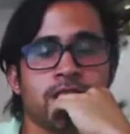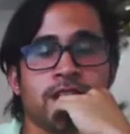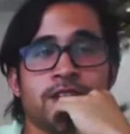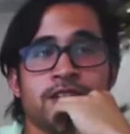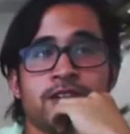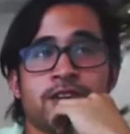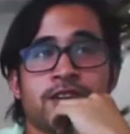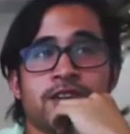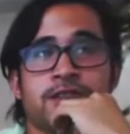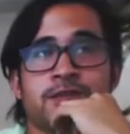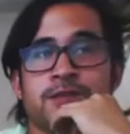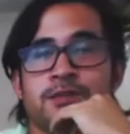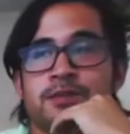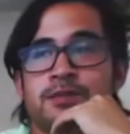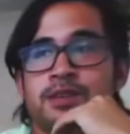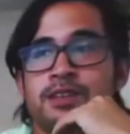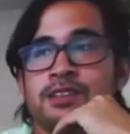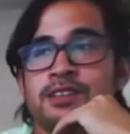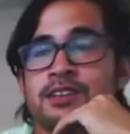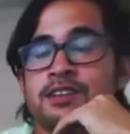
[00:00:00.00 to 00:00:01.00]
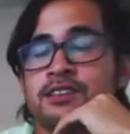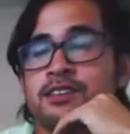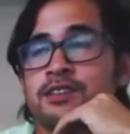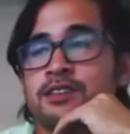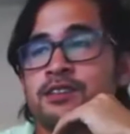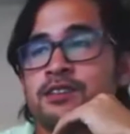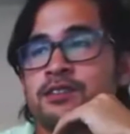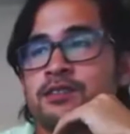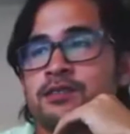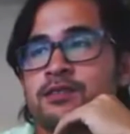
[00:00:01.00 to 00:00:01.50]
That's awesome. That's
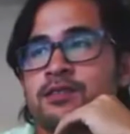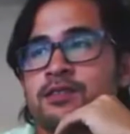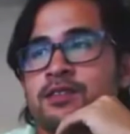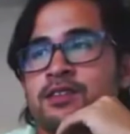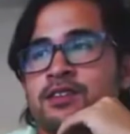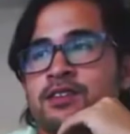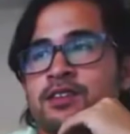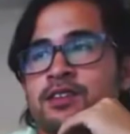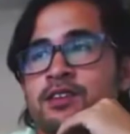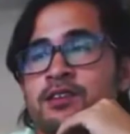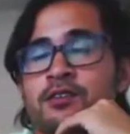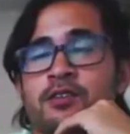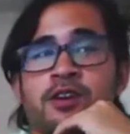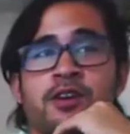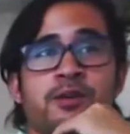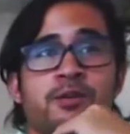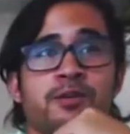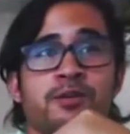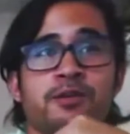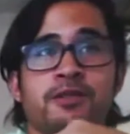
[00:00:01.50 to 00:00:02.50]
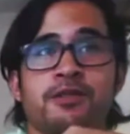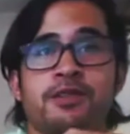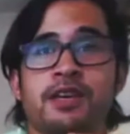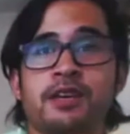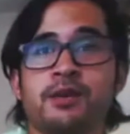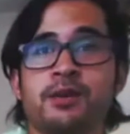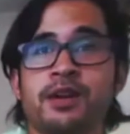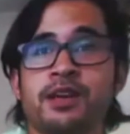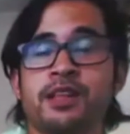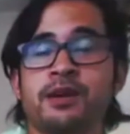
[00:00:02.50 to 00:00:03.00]
actually incredible
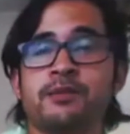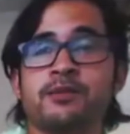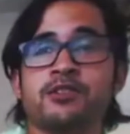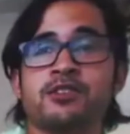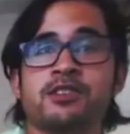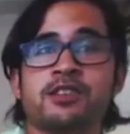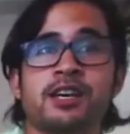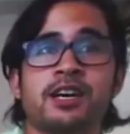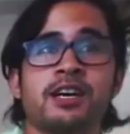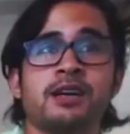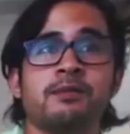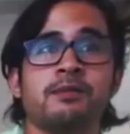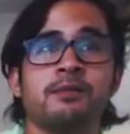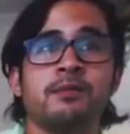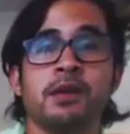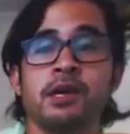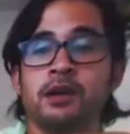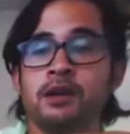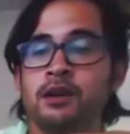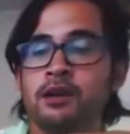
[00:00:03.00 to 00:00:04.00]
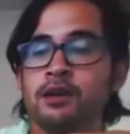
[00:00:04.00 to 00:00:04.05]
that you had that much time,